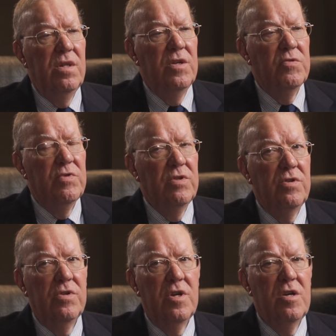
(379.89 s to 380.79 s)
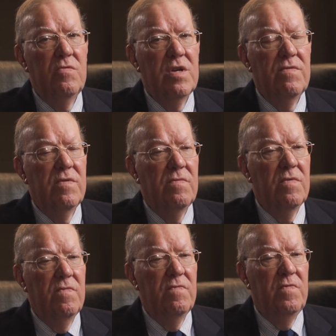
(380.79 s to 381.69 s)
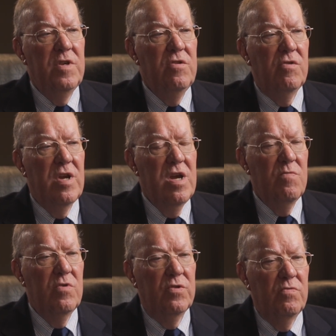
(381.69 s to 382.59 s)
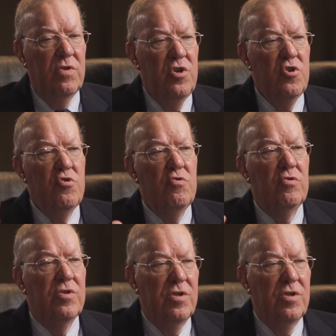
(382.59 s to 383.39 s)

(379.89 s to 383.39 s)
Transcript: This was in the day when video cameras were huge.